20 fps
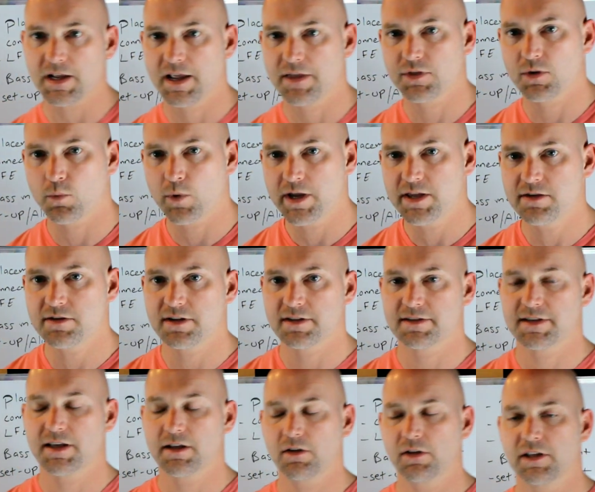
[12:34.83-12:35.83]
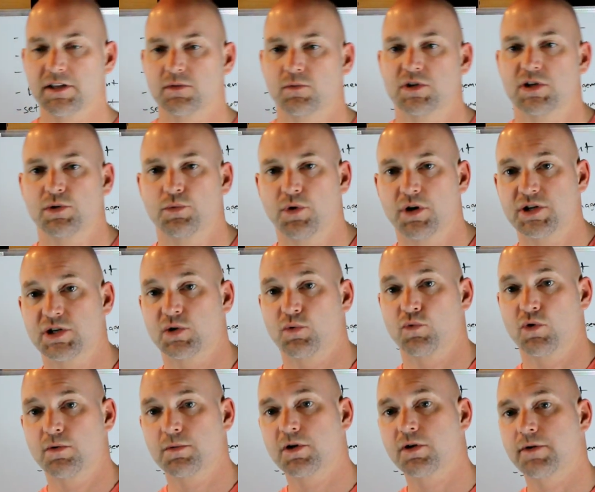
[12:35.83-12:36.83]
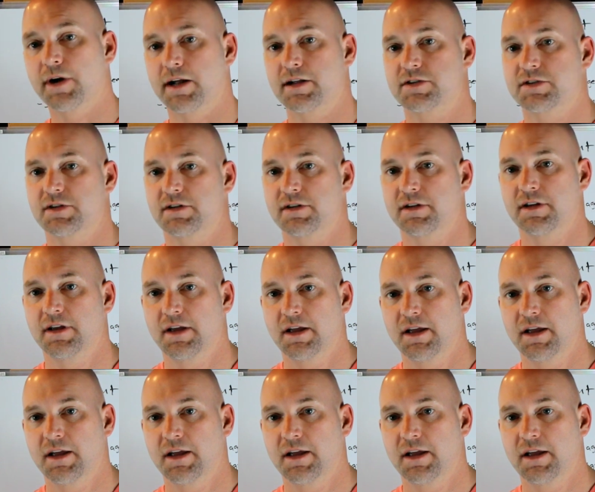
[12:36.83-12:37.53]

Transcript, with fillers: And the way you can tell is when you run your room correction.